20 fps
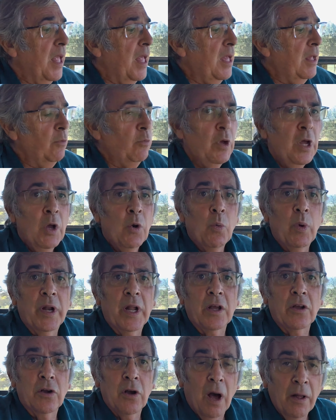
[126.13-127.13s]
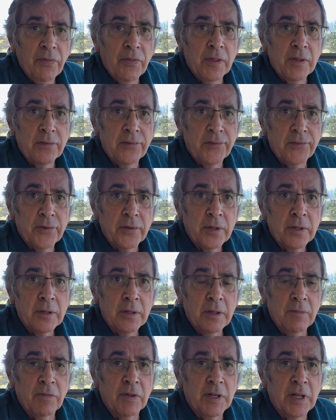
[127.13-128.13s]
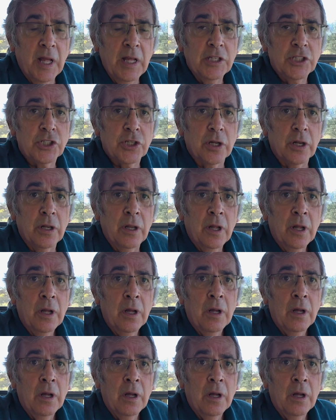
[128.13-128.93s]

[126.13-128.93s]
And when I got this invitation,